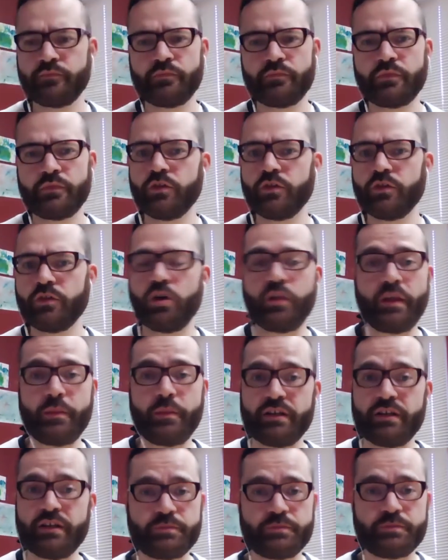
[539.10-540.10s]
No, that
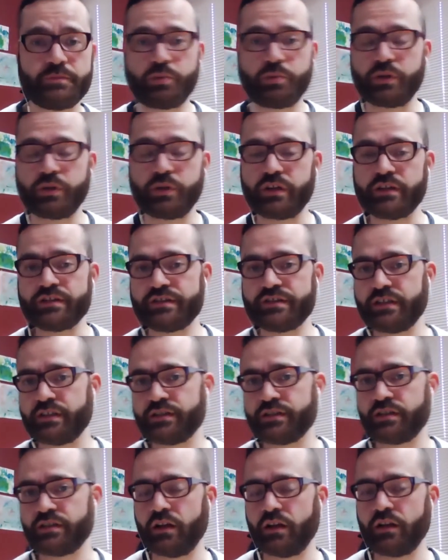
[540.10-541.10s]
makes brilliant sense.
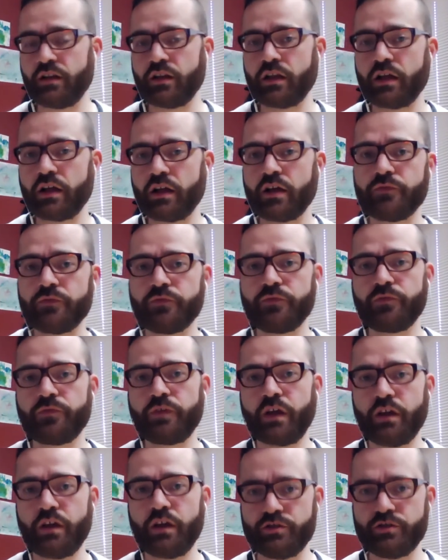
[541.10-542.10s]
I love
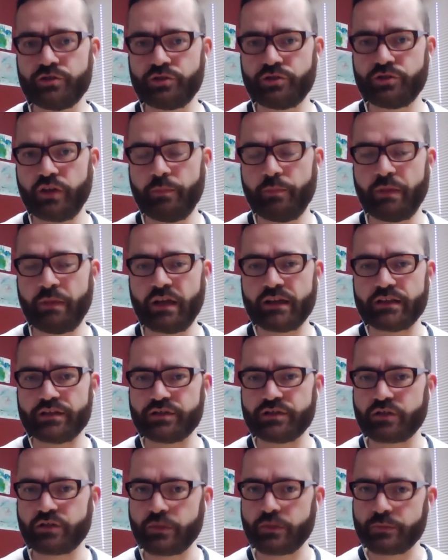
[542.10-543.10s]
how you drew that back to
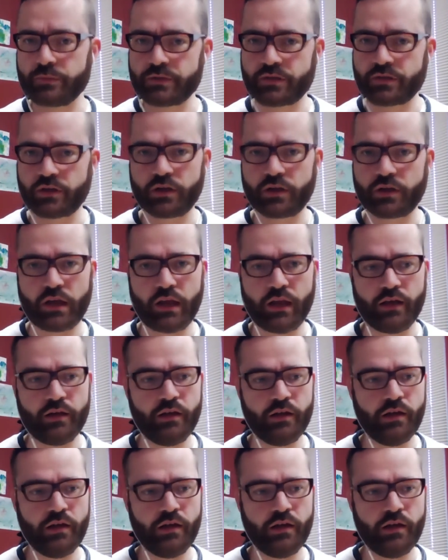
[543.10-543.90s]
Scripture and